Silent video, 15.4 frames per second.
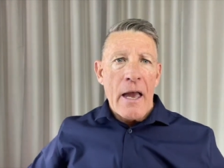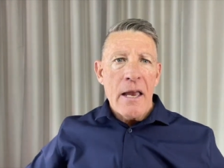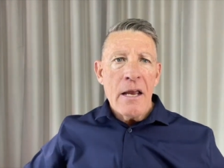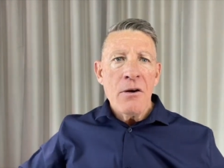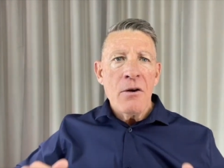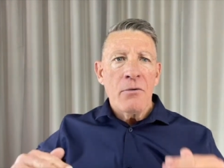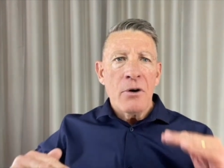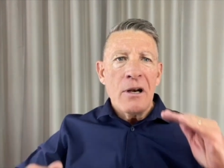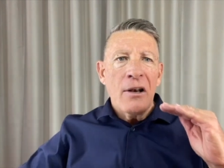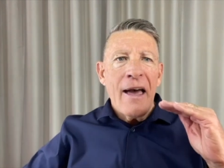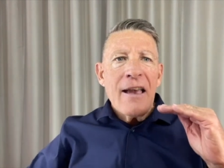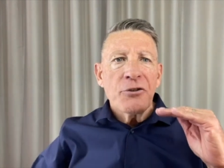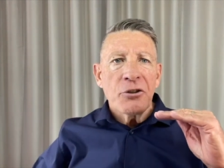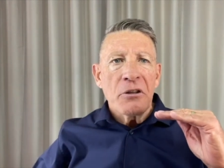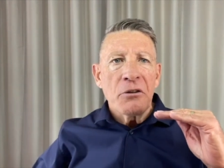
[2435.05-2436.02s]
In
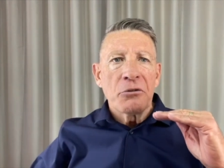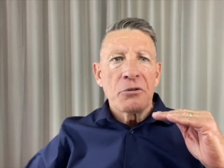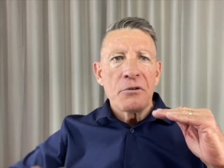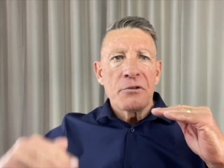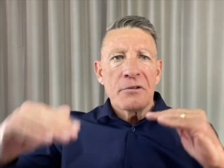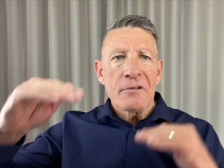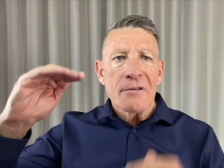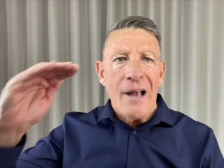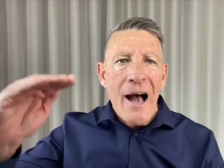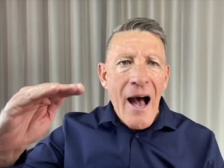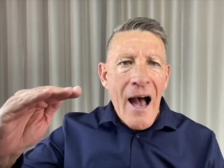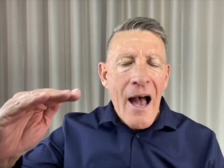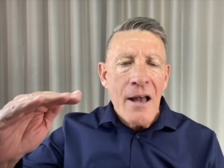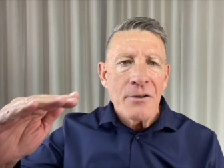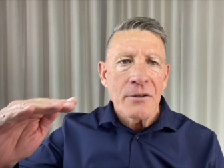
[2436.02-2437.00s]
relation to
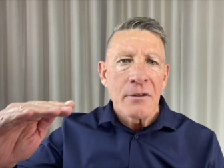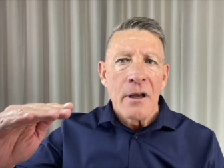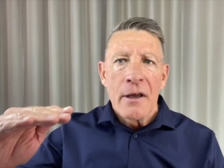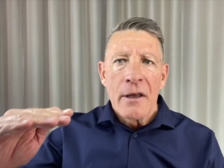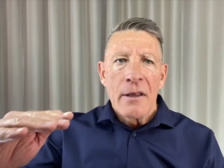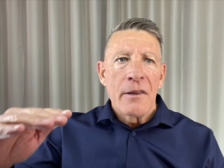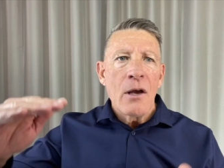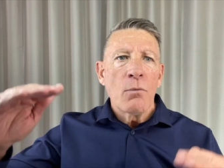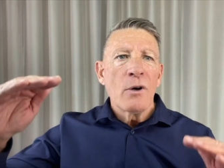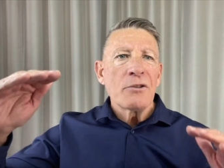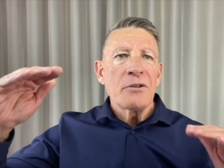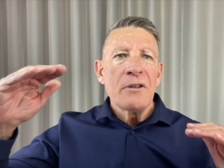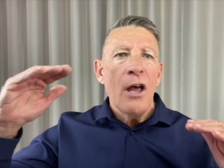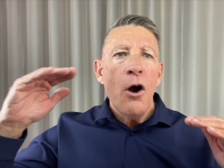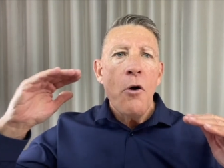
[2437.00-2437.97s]
size, there
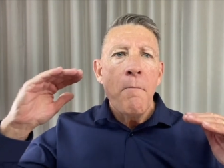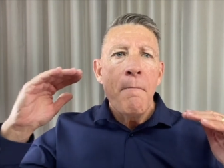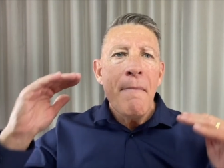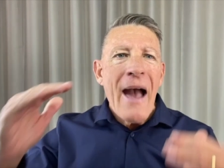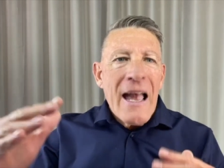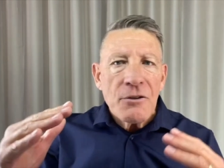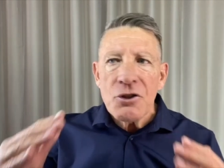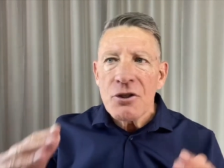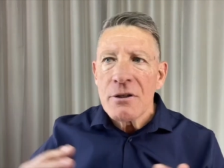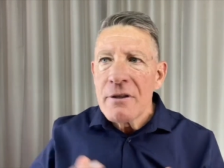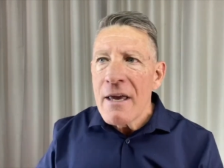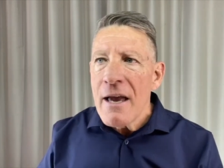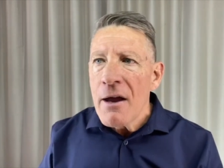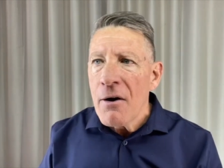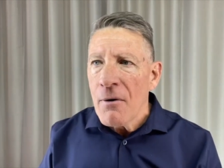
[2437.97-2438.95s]
was no match
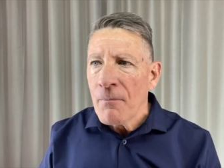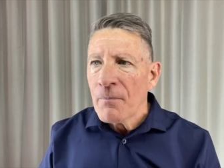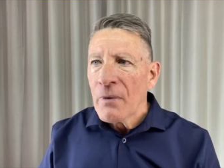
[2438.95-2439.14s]
there.